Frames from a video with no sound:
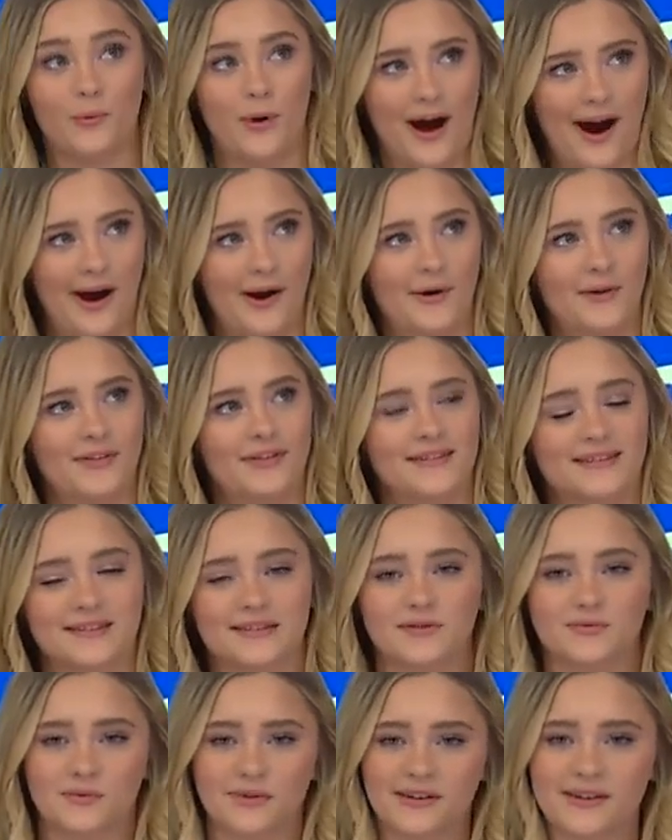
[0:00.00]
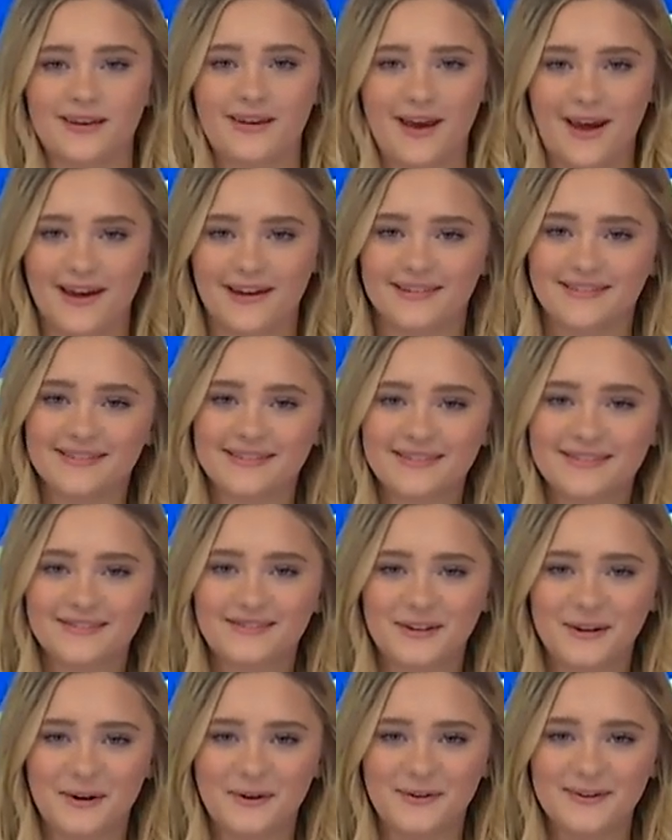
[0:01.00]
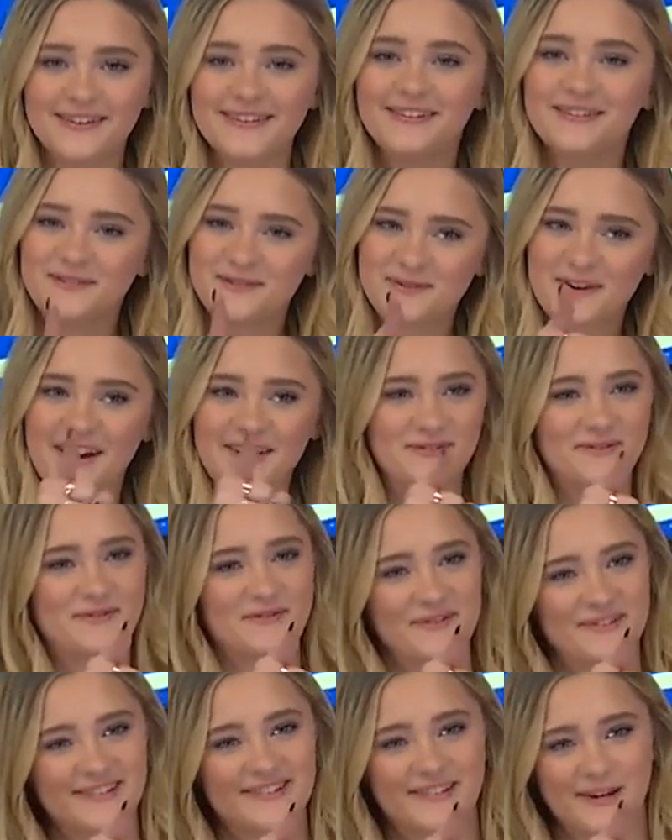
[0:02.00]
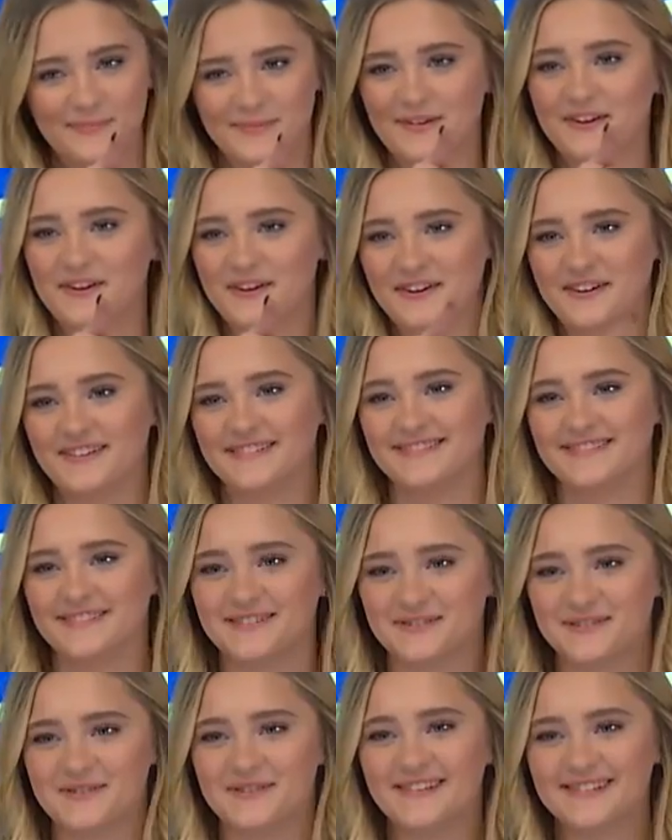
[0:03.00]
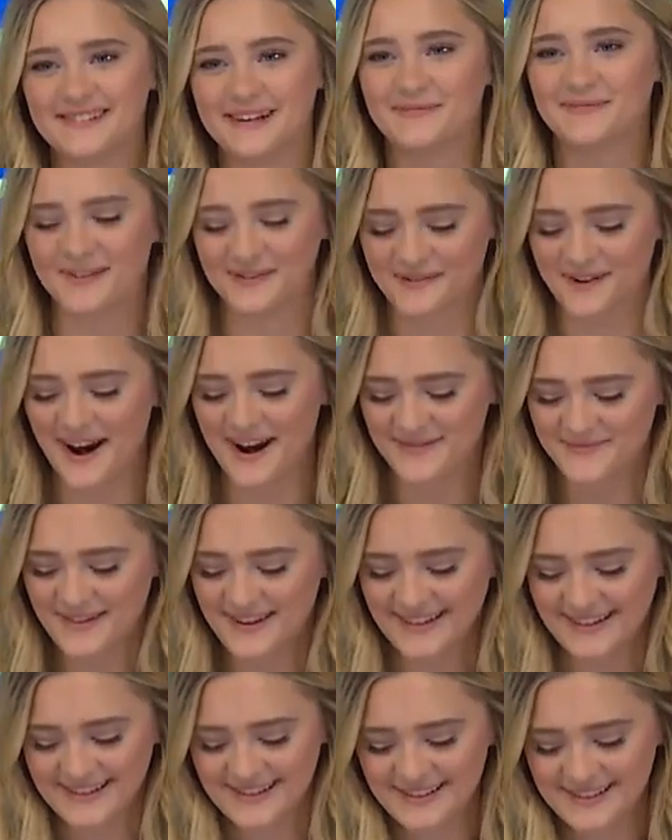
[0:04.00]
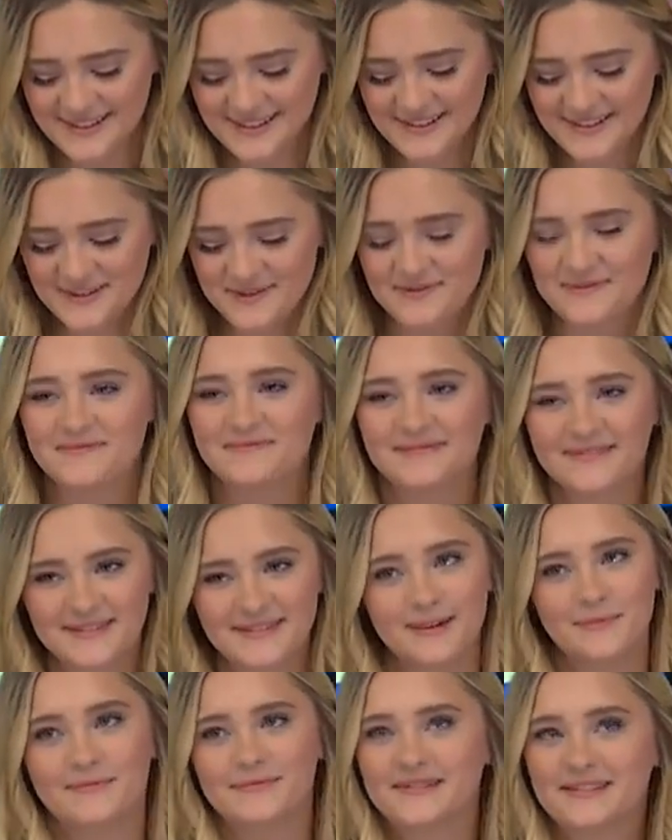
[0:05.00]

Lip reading: wow, this is really nice. So you guys are doing something good. You're doing something right because the